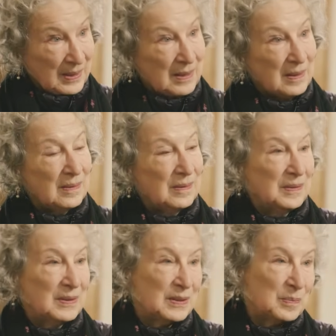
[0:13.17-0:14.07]

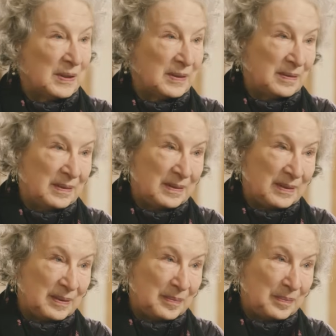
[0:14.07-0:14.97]
which is what
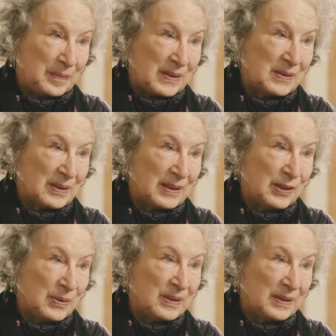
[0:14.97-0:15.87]
basically
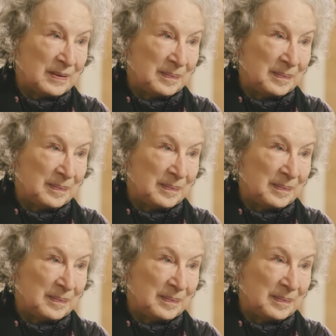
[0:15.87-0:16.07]
you're in.